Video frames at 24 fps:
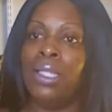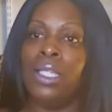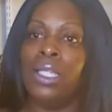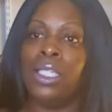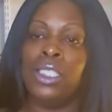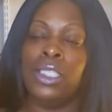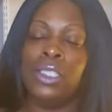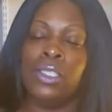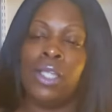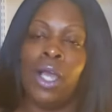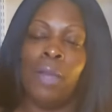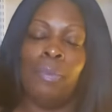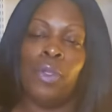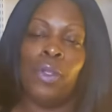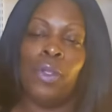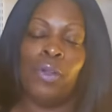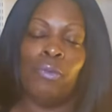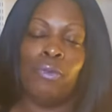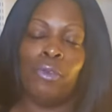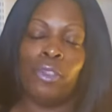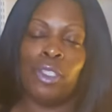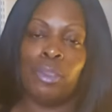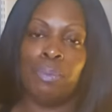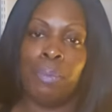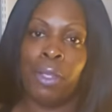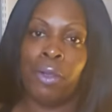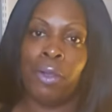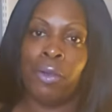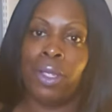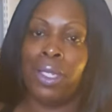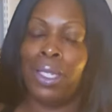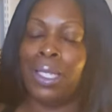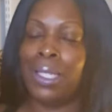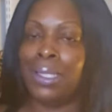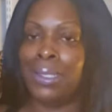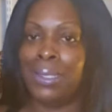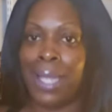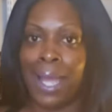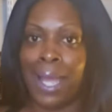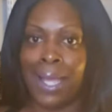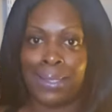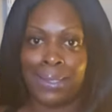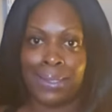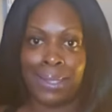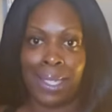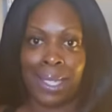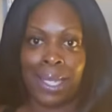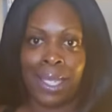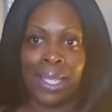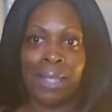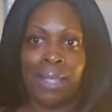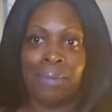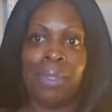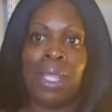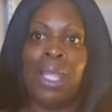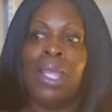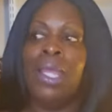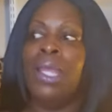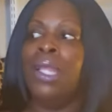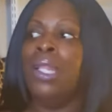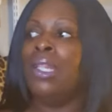this young, beautiful spirit is not saved,